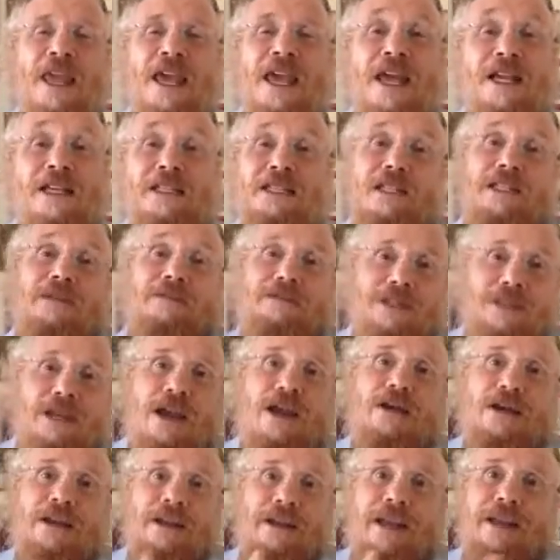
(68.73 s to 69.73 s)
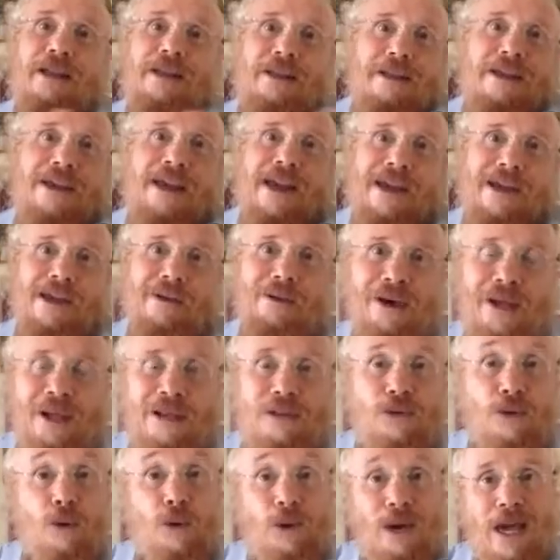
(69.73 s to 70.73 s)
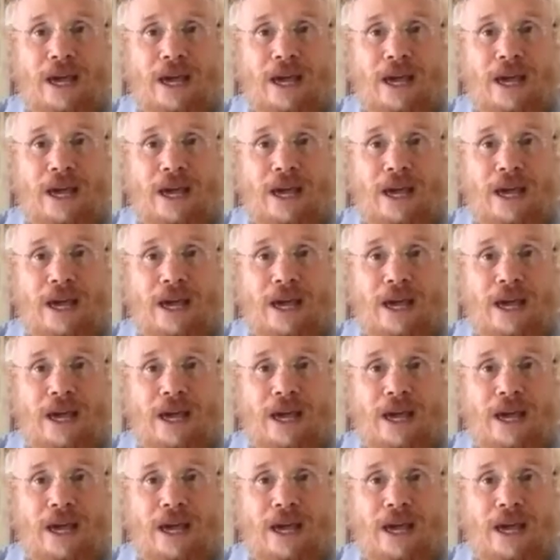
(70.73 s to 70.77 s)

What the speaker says: And he says, I'm sorry, lady, the guy quit.